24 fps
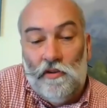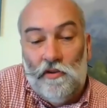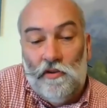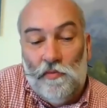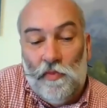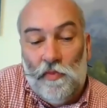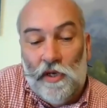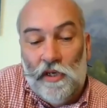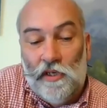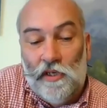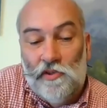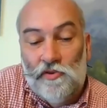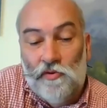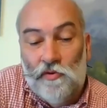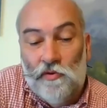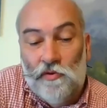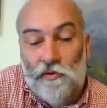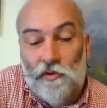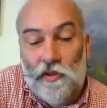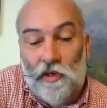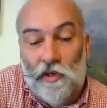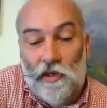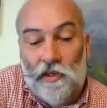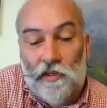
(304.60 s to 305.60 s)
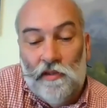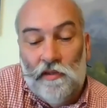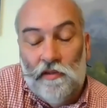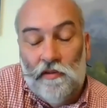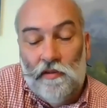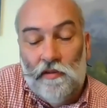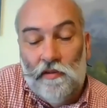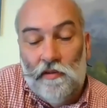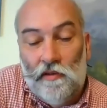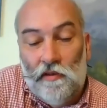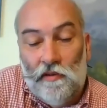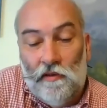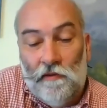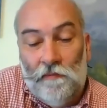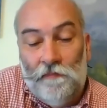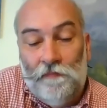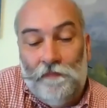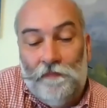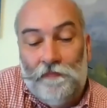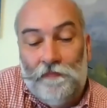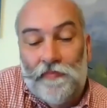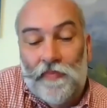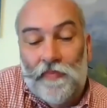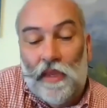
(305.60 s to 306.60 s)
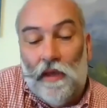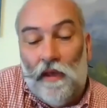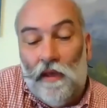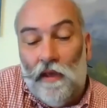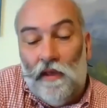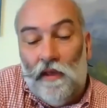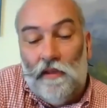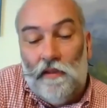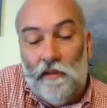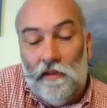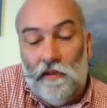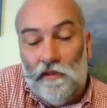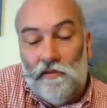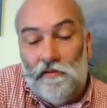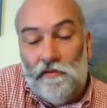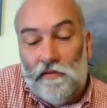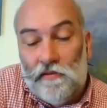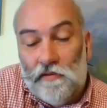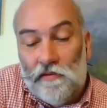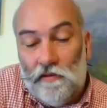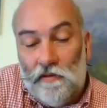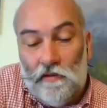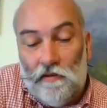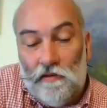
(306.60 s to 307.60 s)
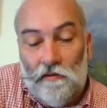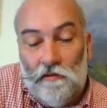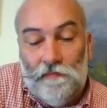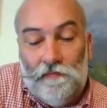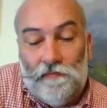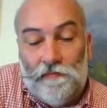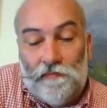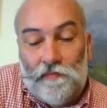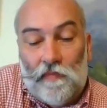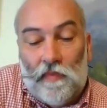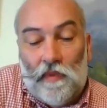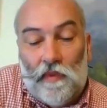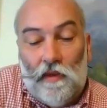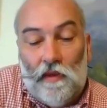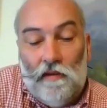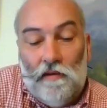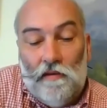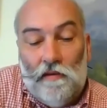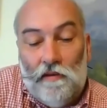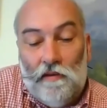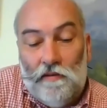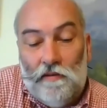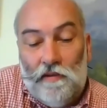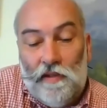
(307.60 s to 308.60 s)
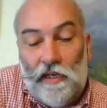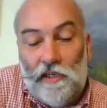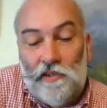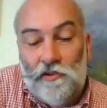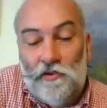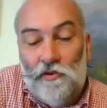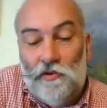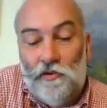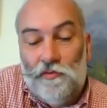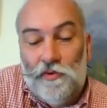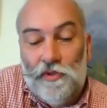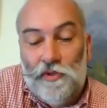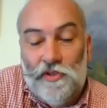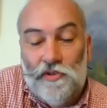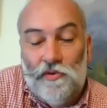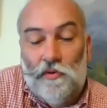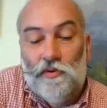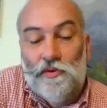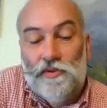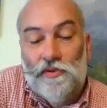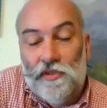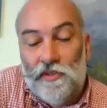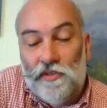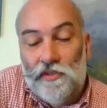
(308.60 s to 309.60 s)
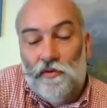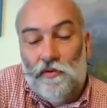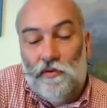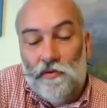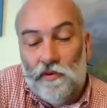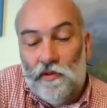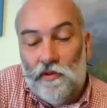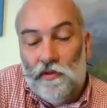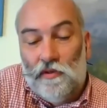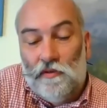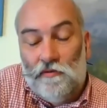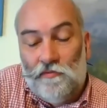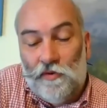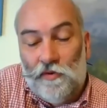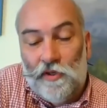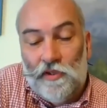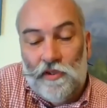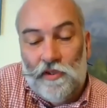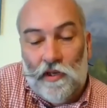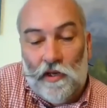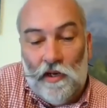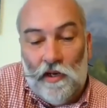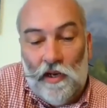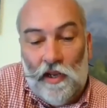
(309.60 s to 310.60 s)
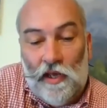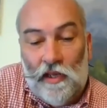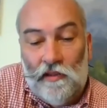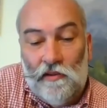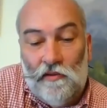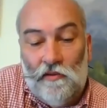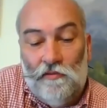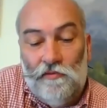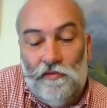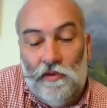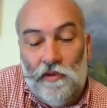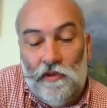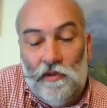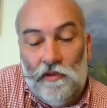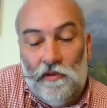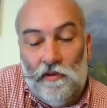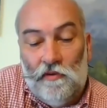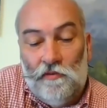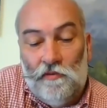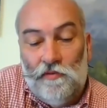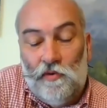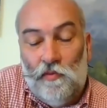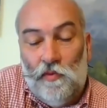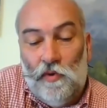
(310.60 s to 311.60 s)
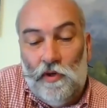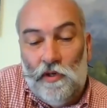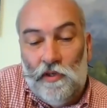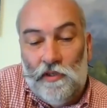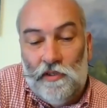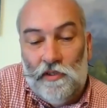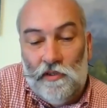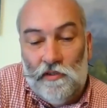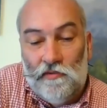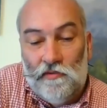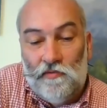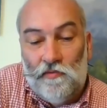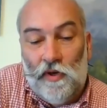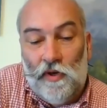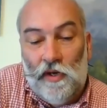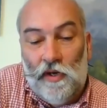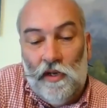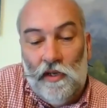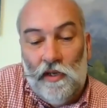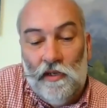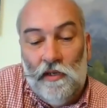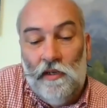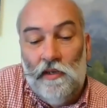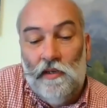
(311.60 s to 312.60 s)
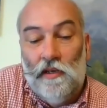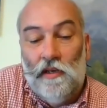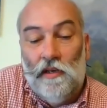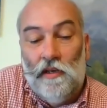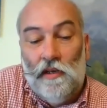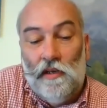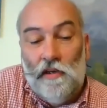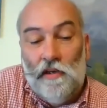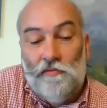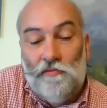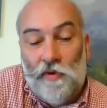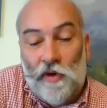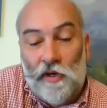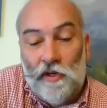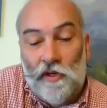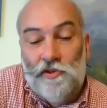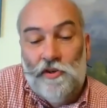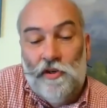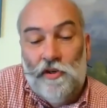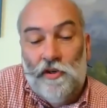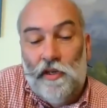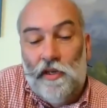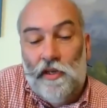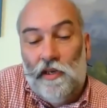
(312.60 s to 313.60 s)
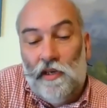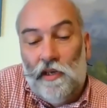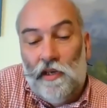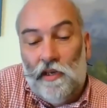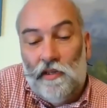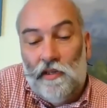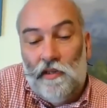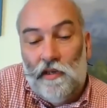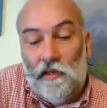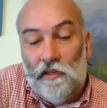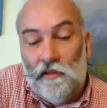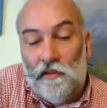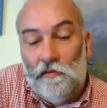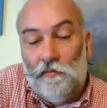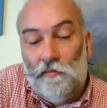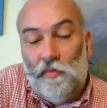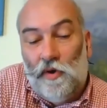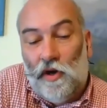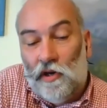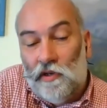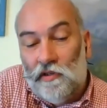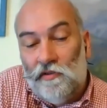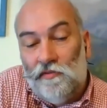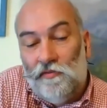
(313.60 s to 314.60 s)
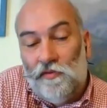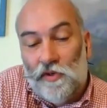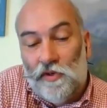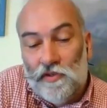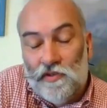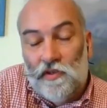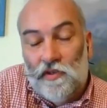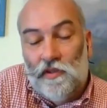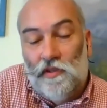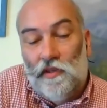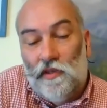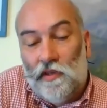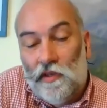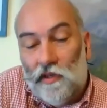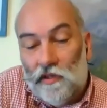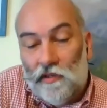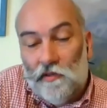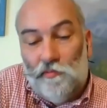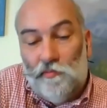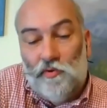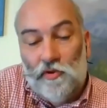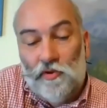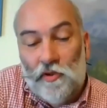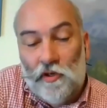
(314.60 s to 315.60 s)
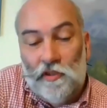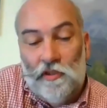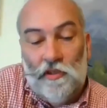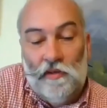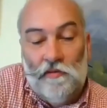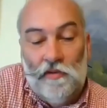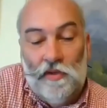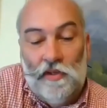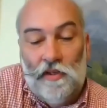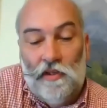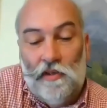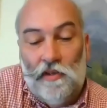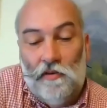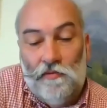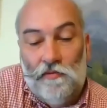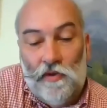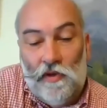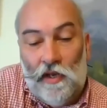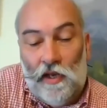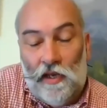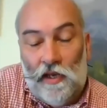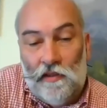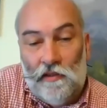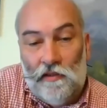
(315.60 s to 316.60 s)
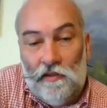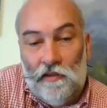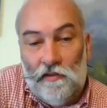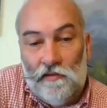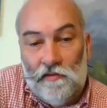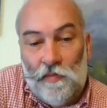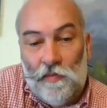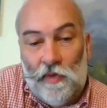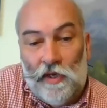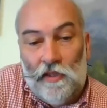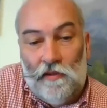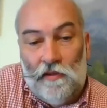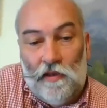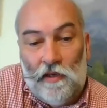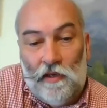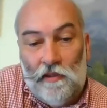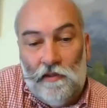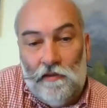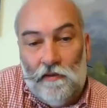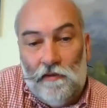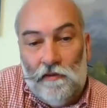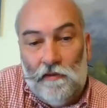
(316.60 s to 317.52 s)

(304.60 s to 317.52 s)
make sure that these natural resources or the fertile land of the world is really functioning, and that the biodiversity and the productivity of the land is maintained.